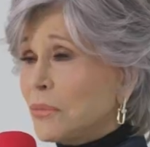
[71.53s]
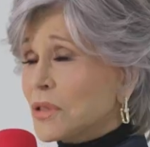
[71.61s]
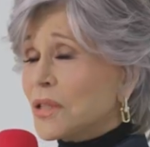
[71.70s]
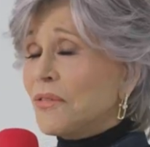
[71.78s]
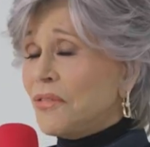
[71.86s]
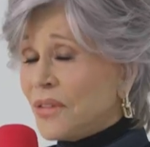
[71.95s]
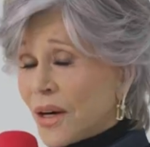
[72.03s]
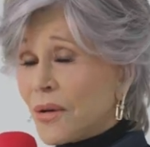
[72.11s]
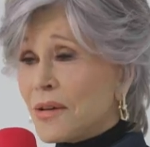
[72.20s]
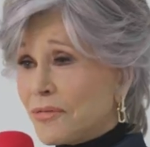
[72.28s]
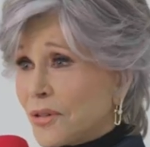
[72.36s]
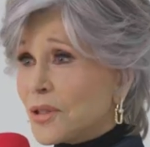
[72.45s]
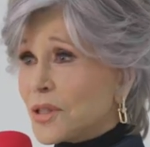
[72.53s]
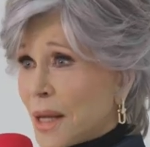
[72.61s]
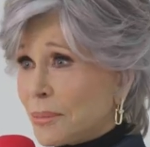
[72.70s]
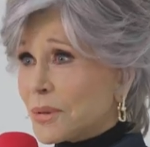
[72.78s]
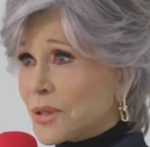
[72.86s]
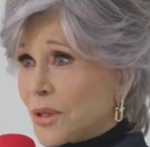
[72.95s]
was the very first
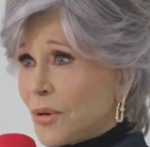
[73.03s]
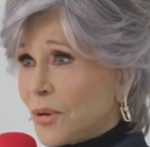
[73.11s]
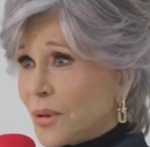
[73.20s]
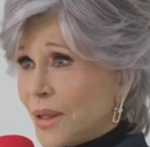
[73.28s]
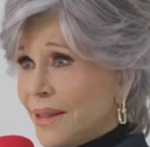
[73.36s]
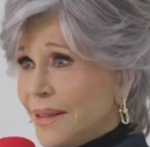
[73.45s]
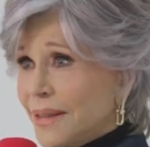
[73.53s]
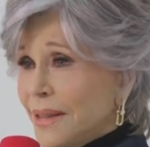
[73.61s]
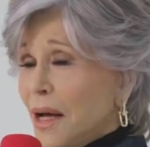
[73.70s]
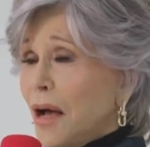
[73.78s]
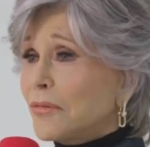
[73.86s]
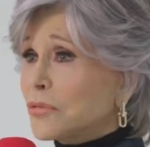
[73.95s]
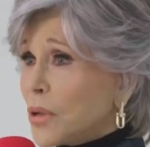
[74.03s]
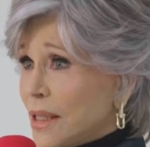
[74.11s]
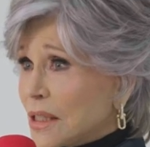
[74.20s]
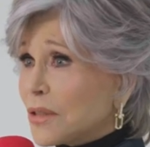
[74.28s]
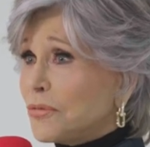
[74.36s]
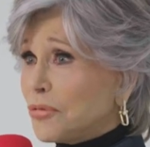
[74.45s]
episode of Grace and